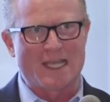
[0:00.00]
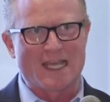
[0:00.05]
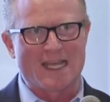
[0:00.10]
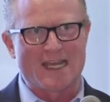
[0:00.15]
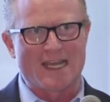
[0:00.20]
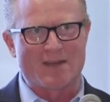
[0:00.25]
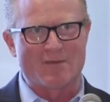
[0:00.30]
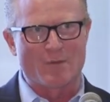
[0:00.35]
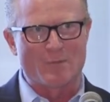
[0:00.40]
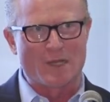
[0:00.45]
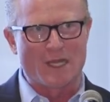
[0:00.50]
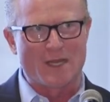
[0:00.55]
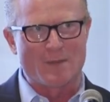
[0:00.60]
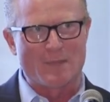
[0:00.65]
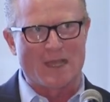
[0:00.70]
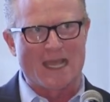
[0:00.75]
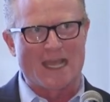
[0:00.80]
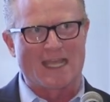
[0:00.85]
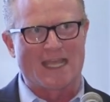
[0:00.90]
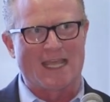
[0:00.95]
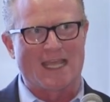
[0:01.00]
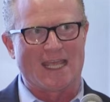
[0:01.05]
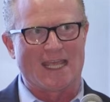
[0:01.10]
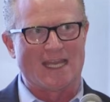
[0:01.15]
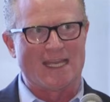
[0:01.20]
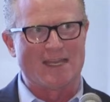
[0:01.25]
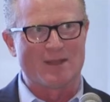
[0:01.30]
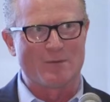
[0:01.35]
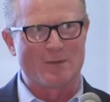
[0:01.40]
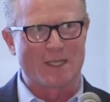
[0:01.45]
getting everybody back in.
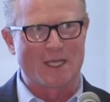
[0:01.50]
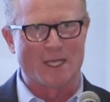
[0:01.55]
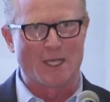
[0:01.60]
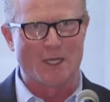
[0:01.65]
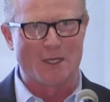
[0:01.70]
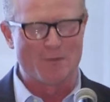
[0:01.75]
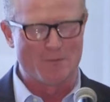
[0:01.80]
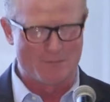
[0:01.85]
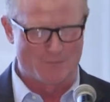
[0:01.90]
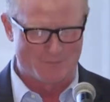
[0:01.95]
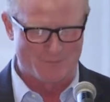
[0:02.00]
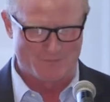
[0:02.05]
Here we go.